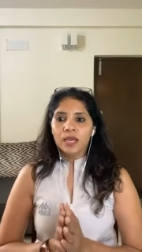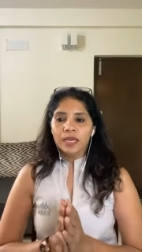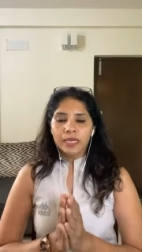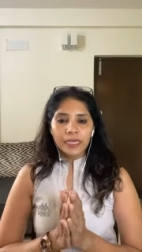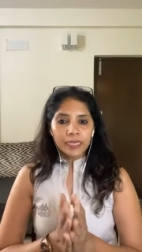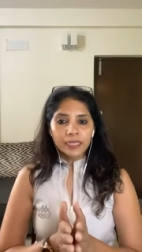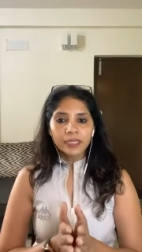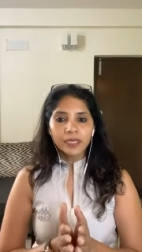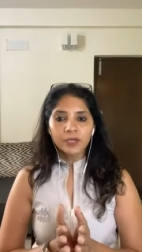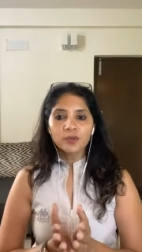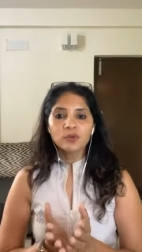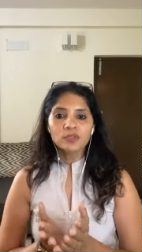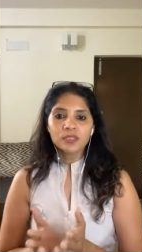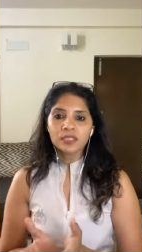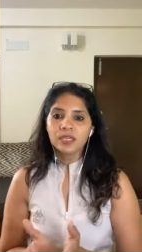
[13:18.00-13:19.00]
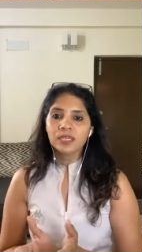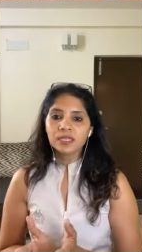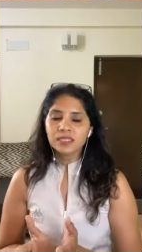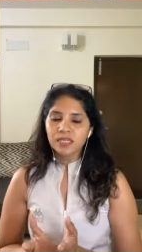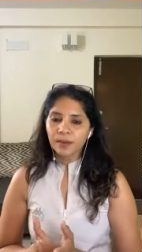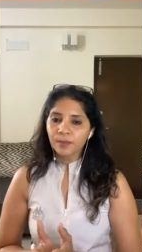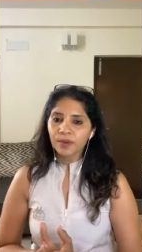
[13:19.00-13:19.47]
either you seek
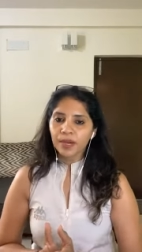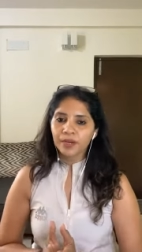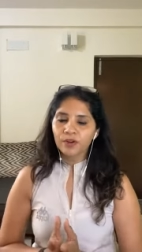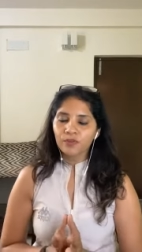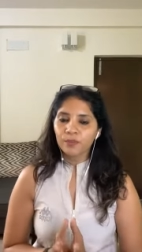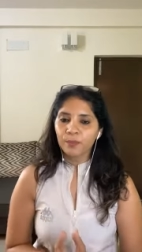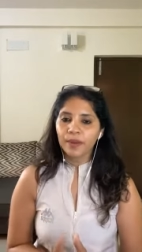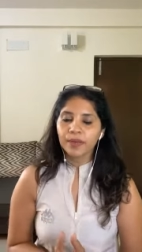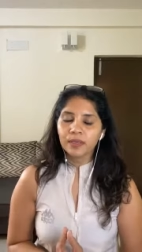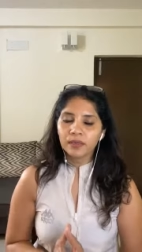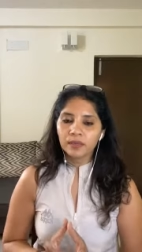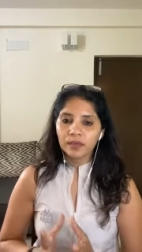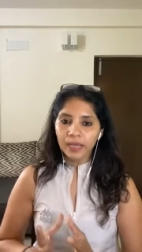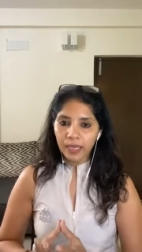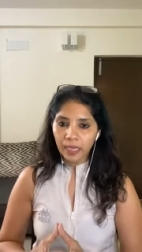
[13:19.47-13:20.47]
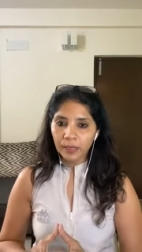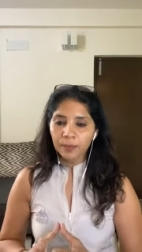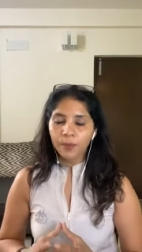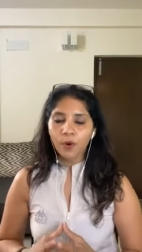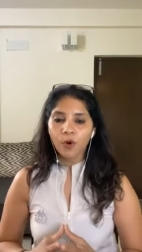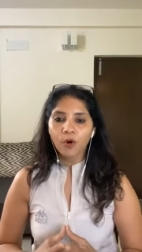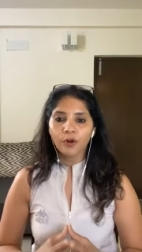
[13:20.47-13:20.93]
some kind of medical help
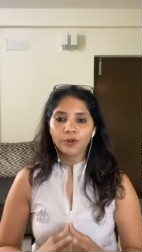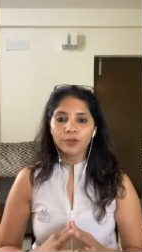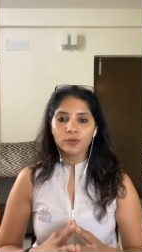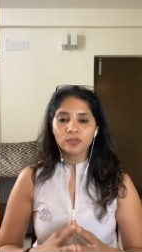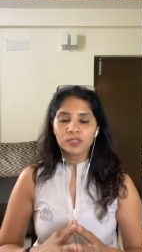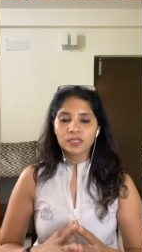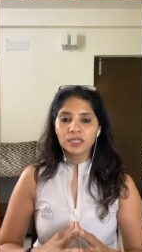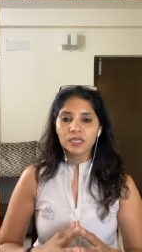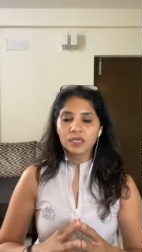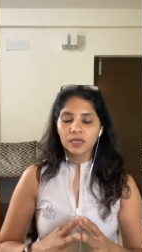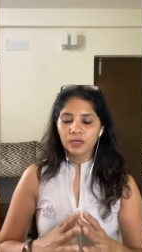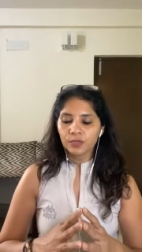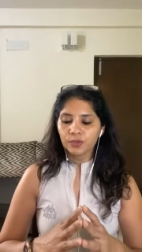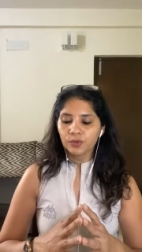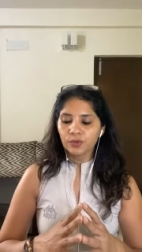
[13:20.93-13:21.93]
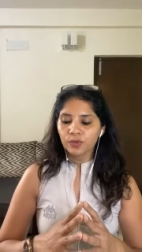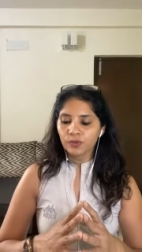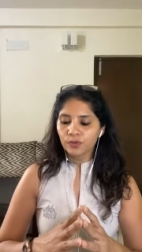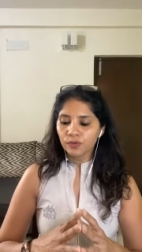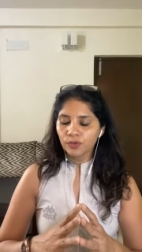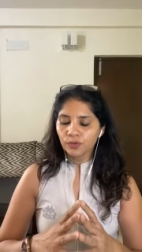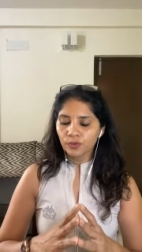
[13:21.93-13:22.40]
or you seek uh, you
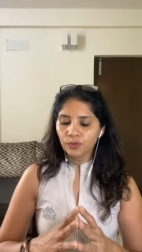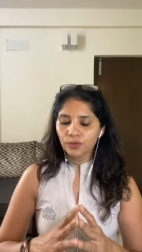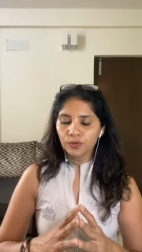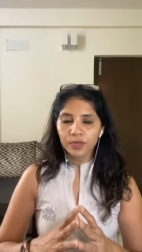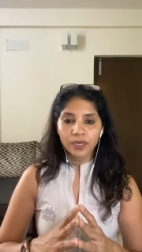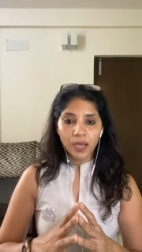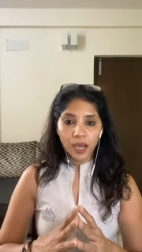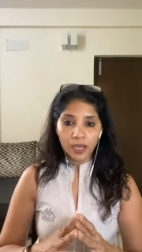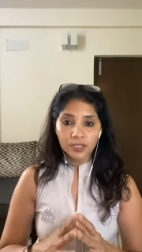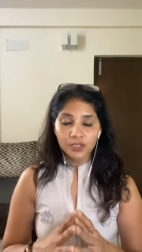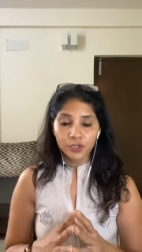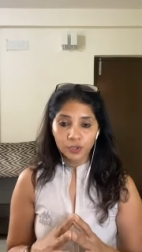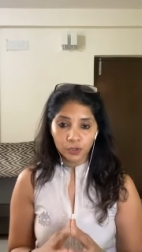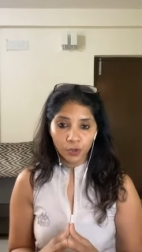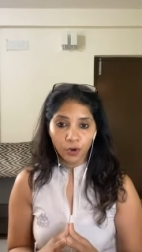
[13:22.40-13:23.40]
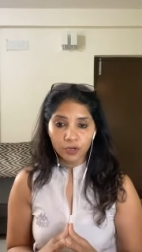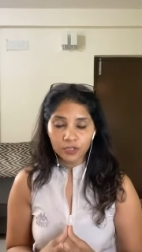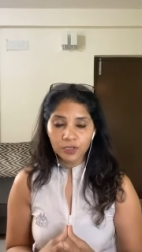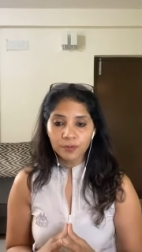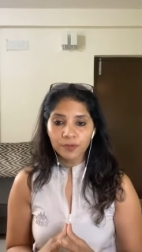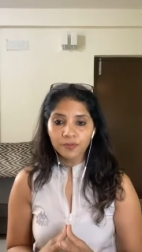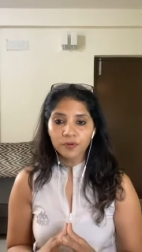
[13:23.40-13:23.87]
you, you know you can ask your
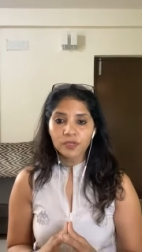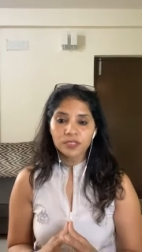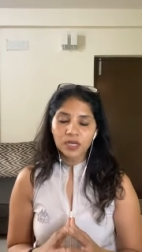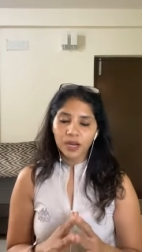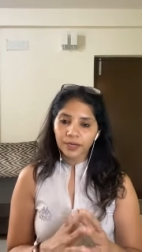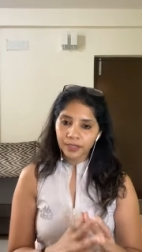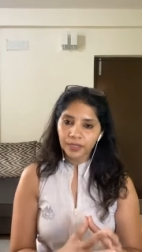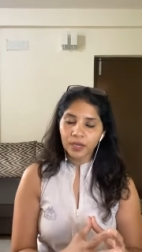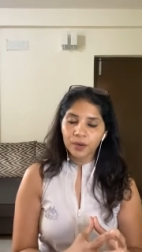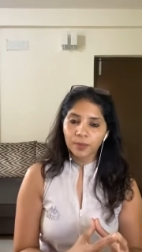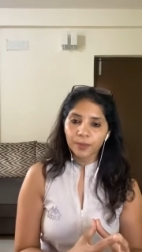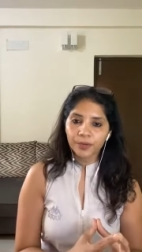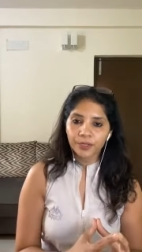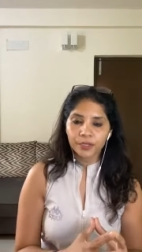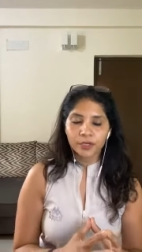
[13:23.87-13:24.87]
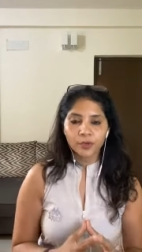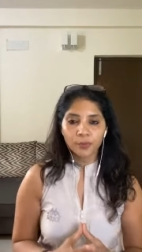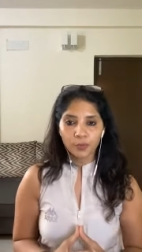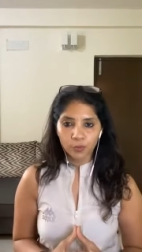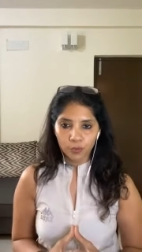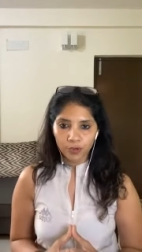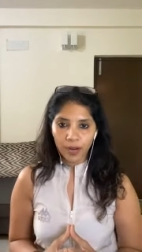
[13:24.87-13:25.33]
doctor before starting a particular
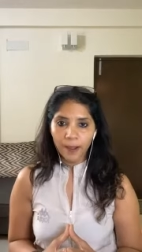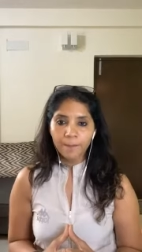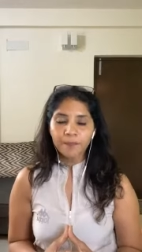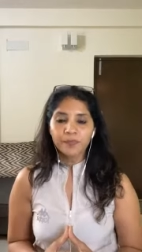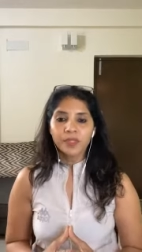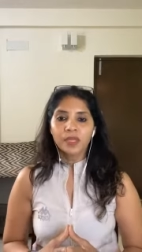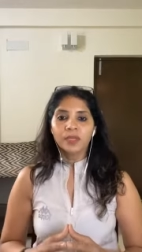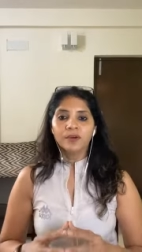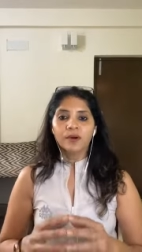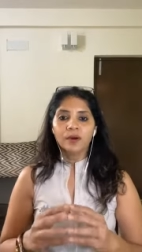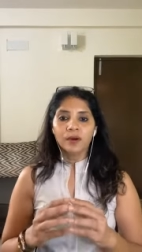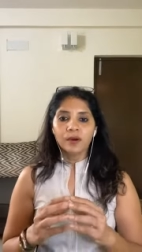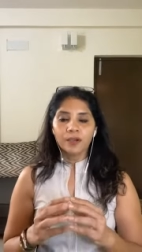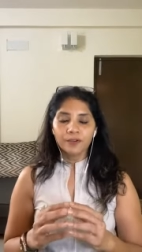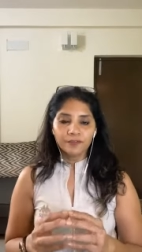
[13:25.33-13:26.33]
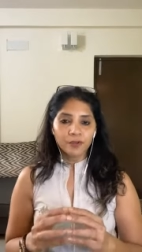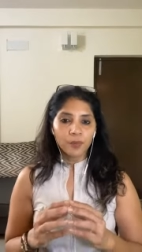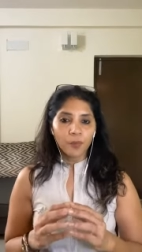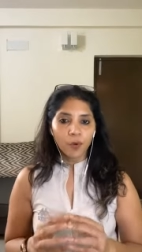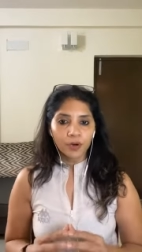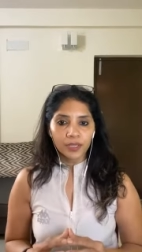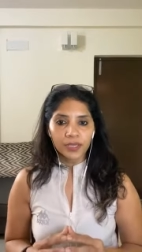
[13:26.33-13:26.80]
program uh, if your
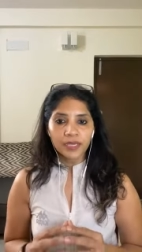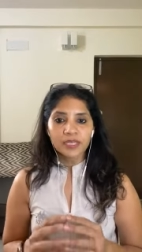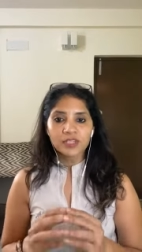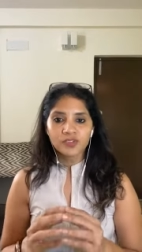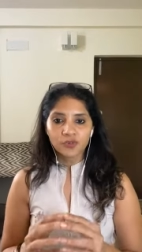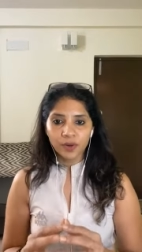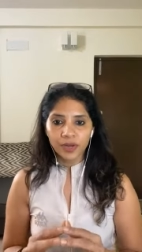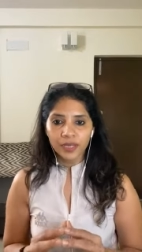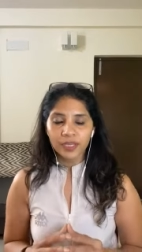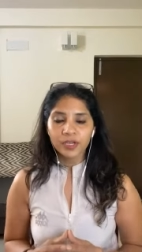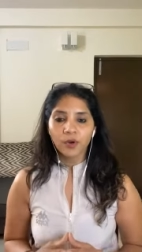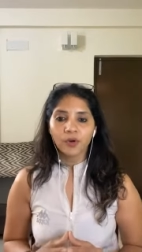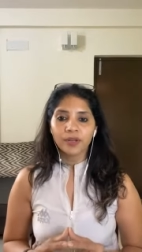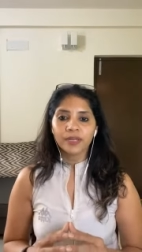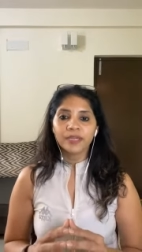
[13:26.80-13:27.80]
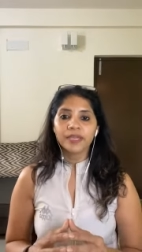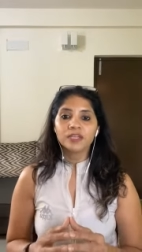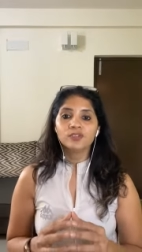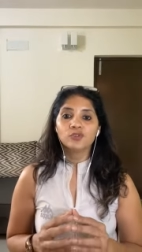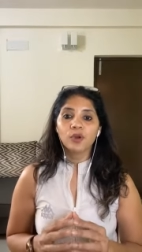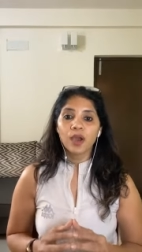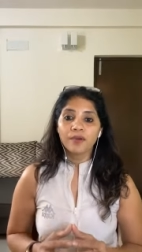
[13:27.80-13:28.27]
body is ready or in
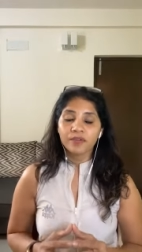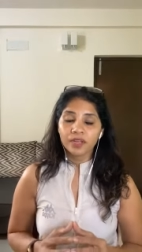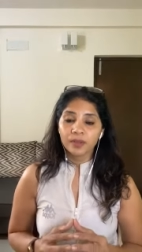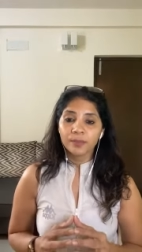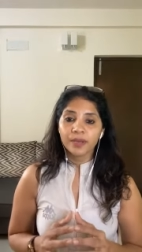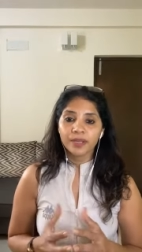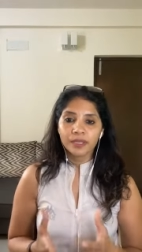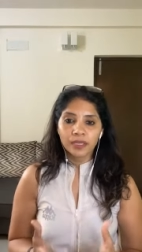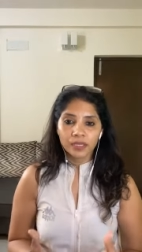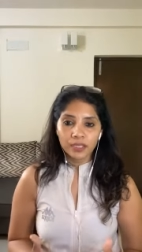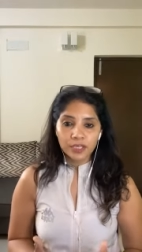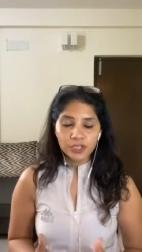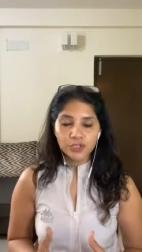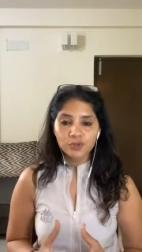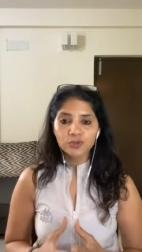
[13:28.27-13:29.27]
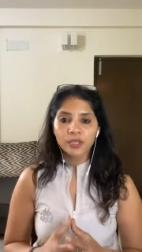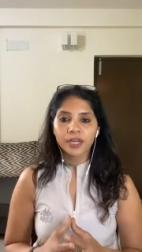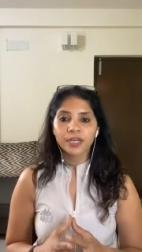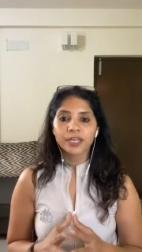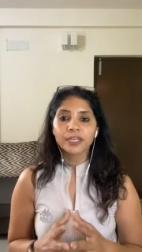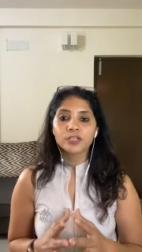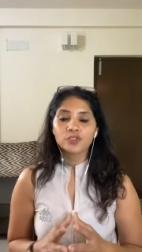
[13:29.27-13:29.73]
case you have any medical issue that
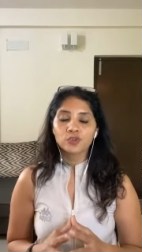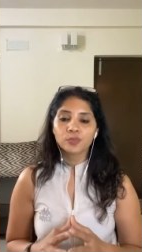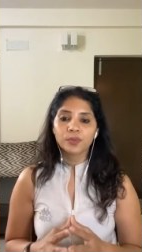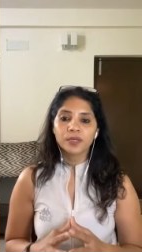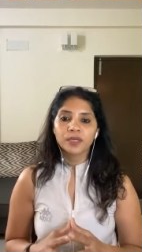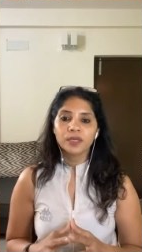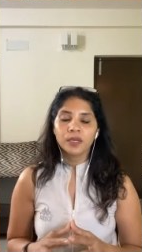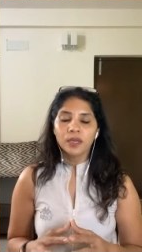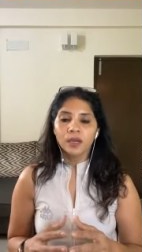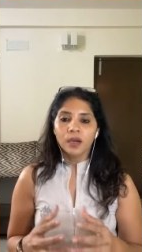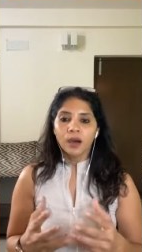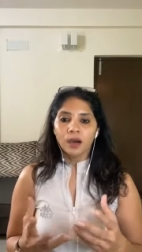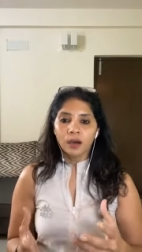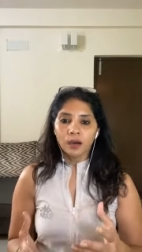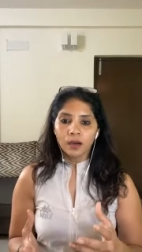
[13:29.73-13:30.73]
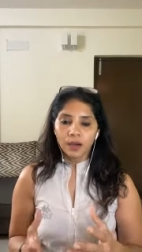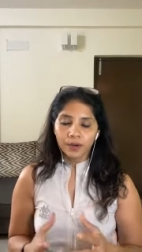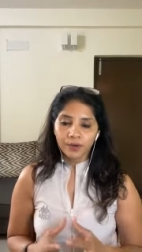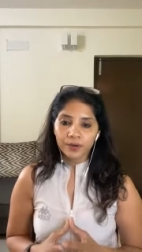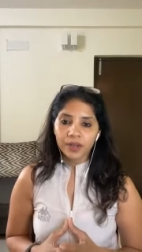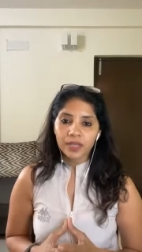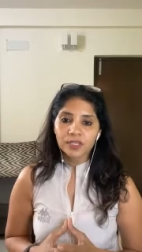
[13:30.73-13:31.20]
needs to be uh,
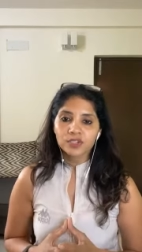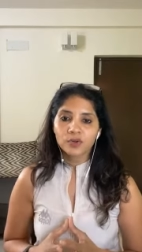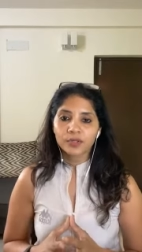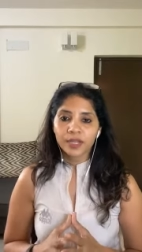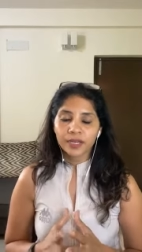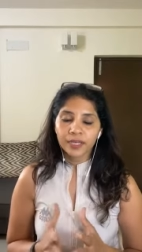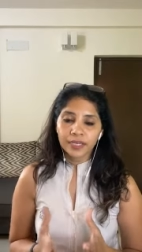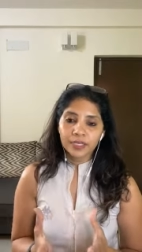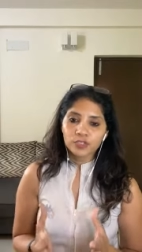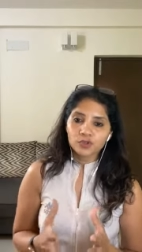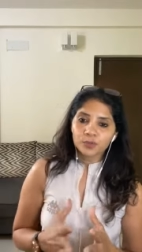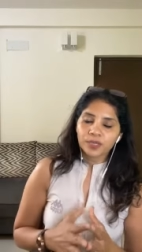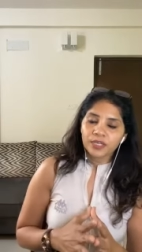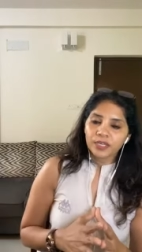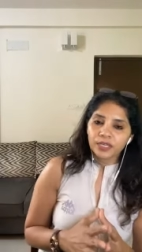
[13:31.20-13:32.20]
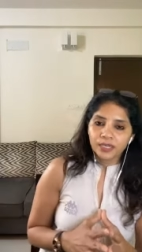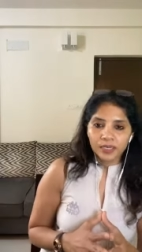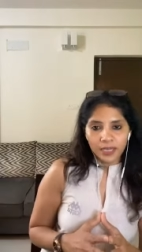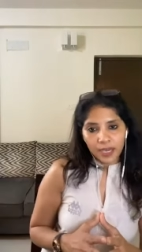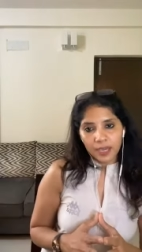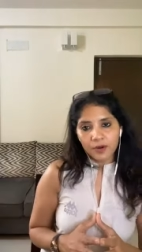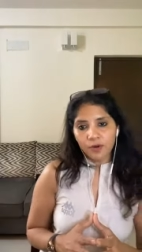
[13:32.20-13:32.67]
addressed or that needs to be taken
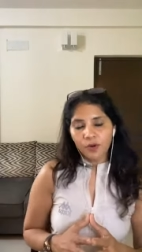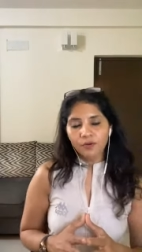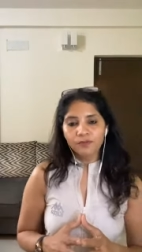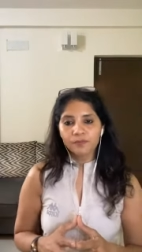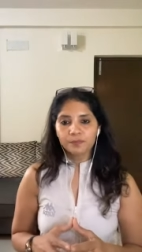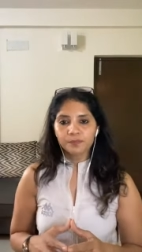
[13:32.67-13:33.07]
care of